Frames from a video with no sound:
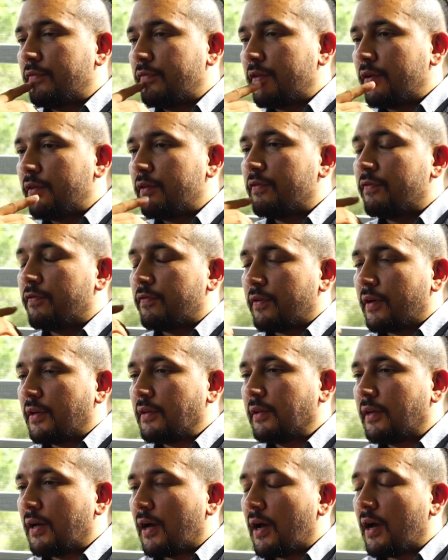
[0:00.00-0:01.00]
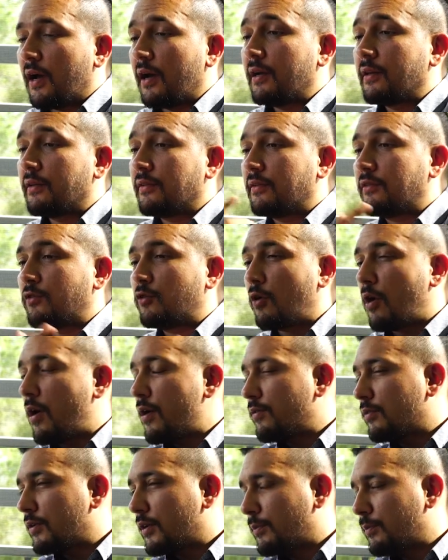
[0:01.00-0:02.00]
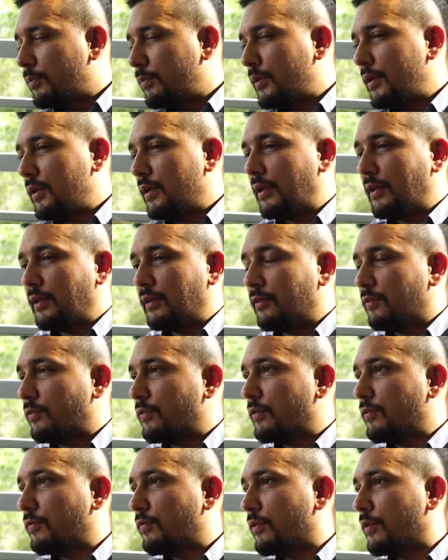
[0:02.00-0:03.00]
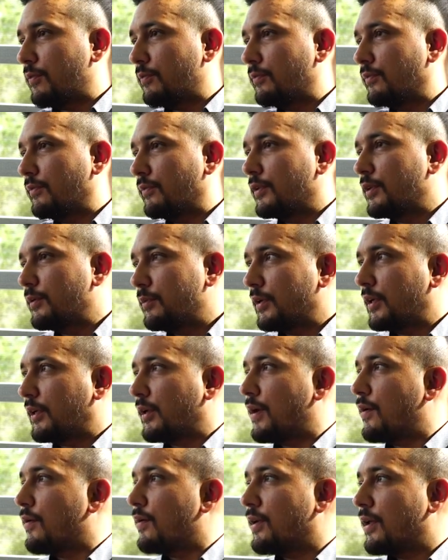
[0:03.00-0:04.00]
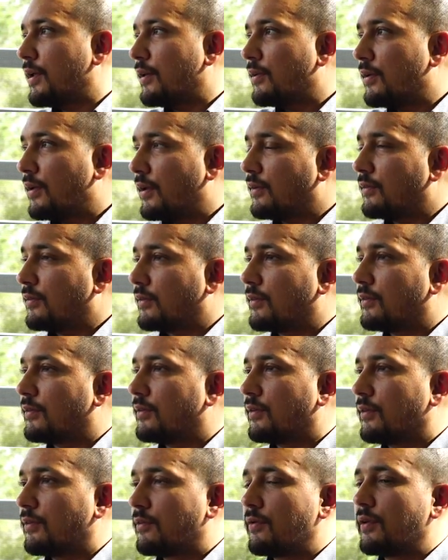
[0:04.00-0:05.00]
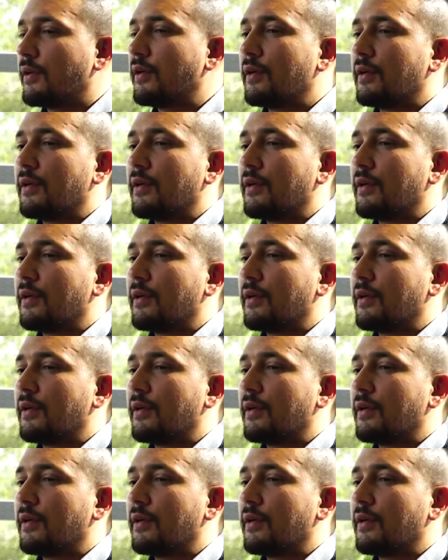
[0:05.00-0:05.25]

very fun car. It drives completely different from the McLaren in the S63.